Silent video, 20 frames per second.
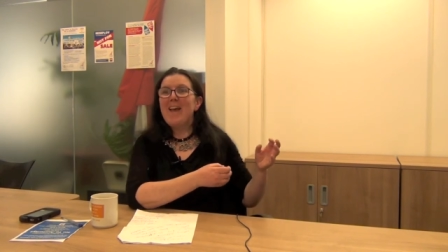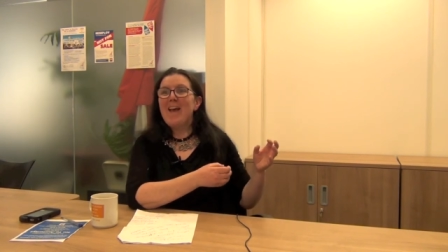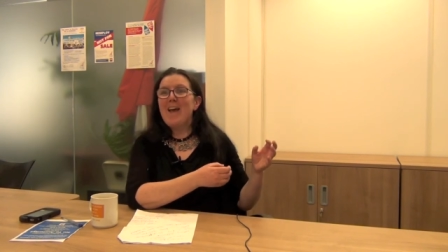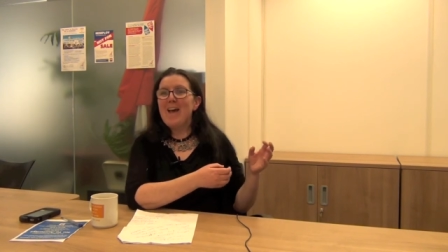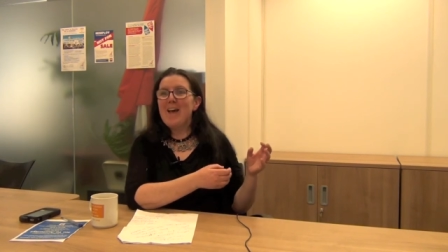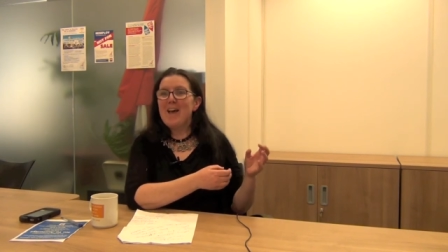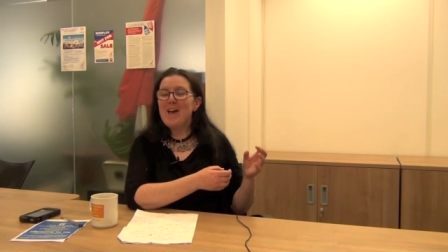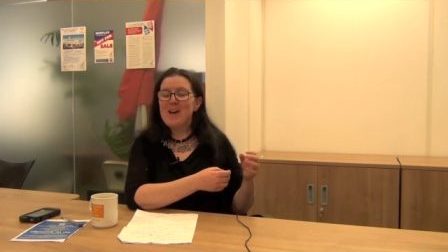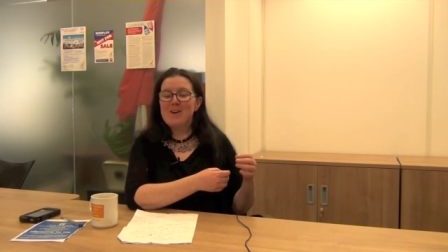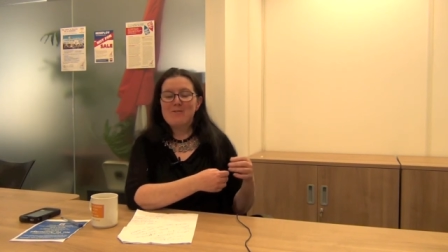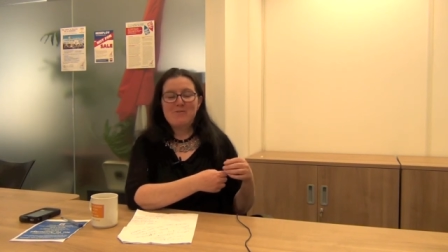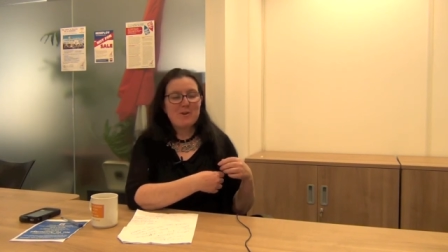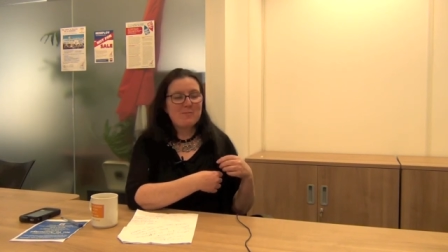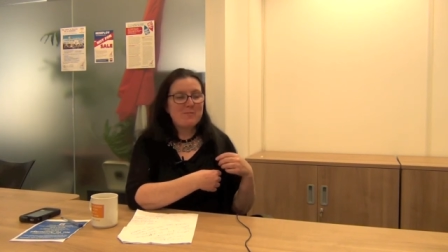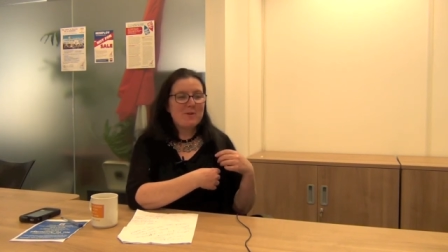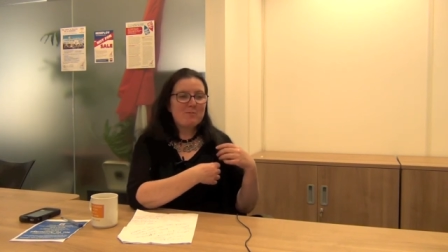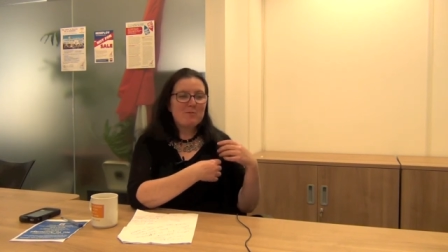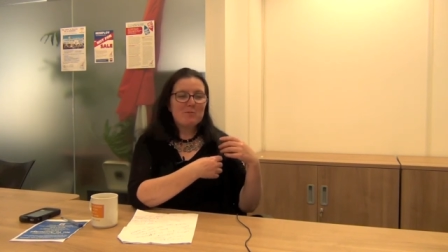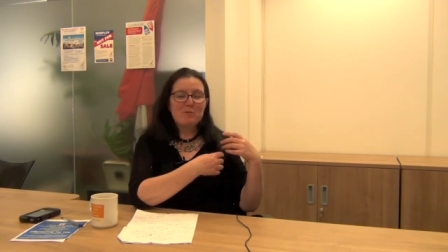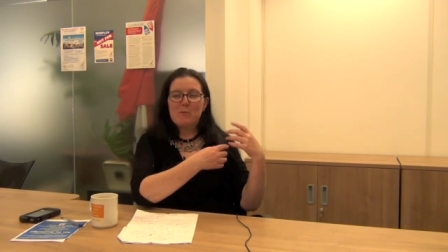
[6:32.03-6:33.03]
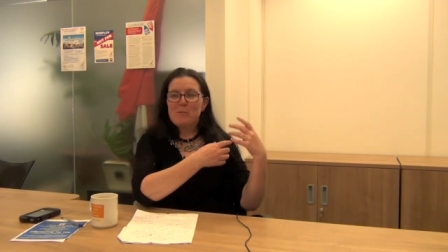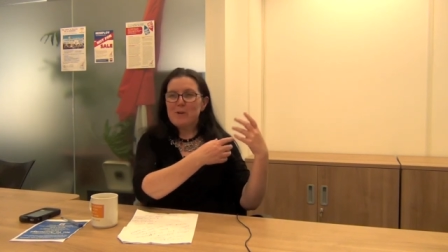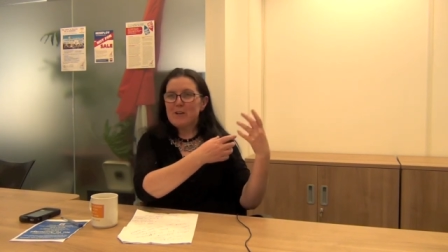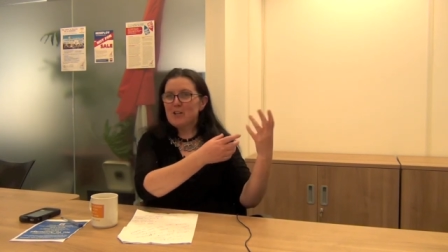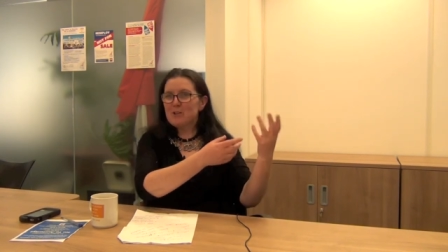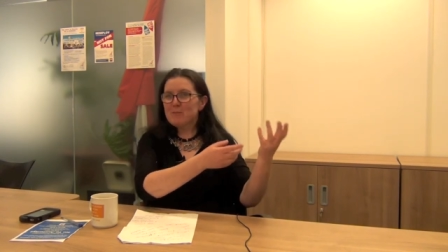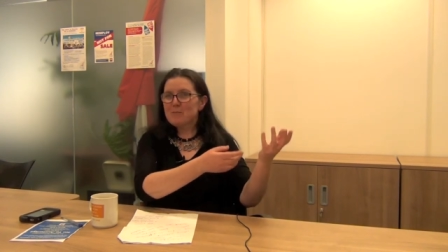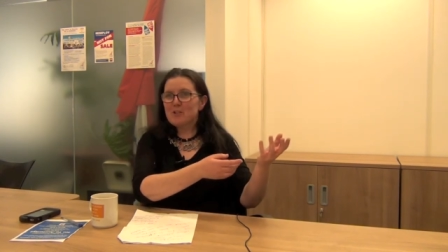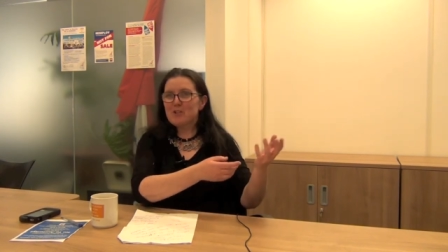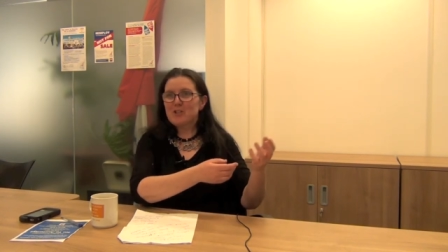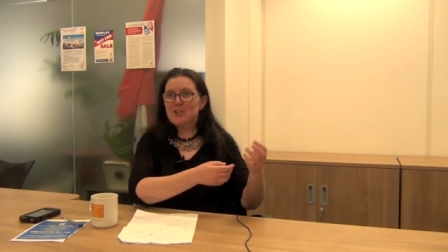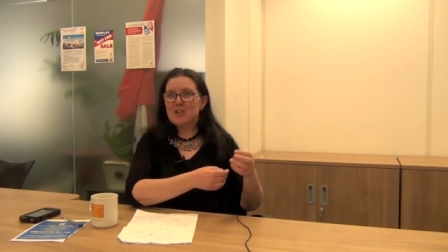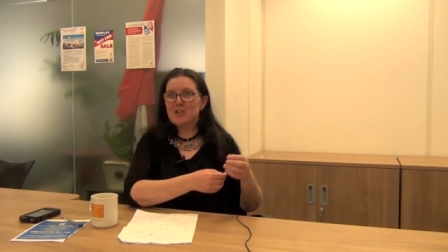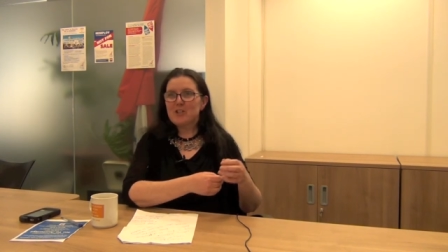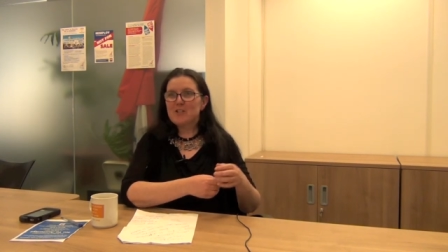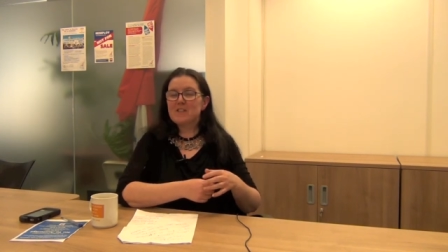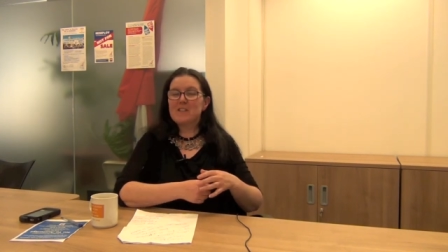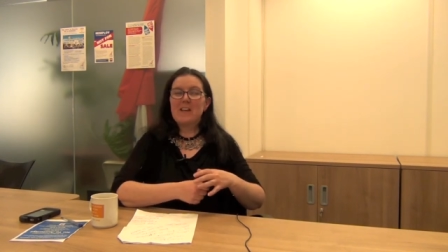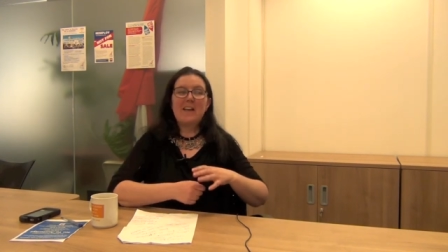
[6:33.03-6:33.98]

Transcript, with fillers: uh, where people were bringing up their shirts.